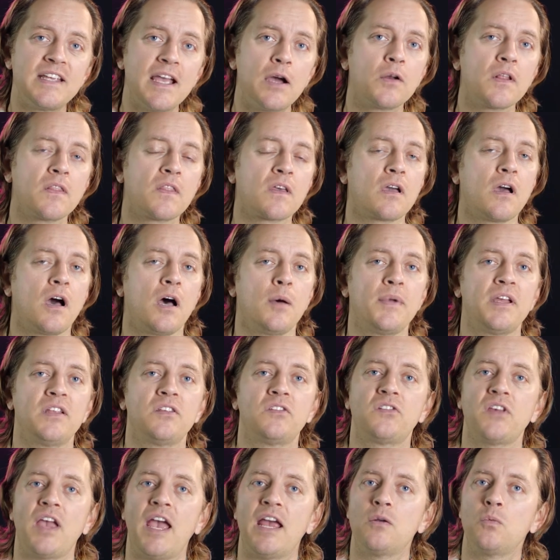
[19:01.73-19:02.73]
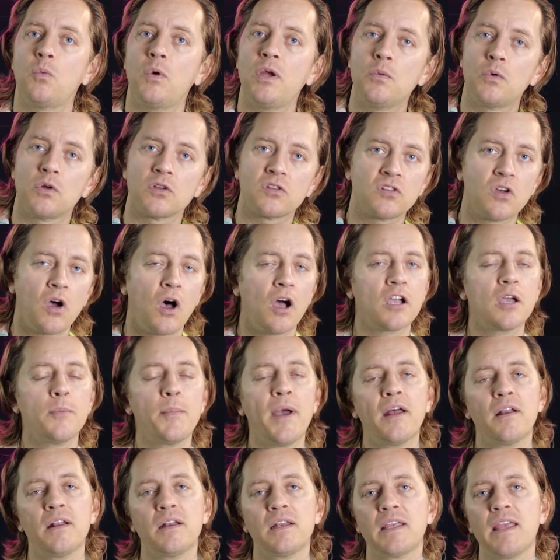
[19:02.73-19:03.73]
down in the comments, and we will talk
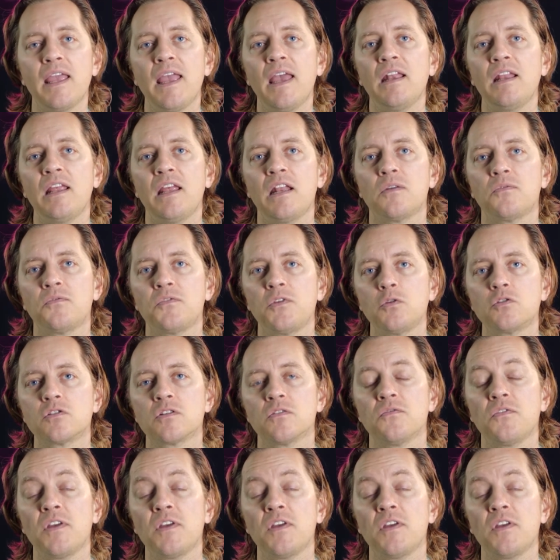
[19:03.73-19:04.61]
about it again in a future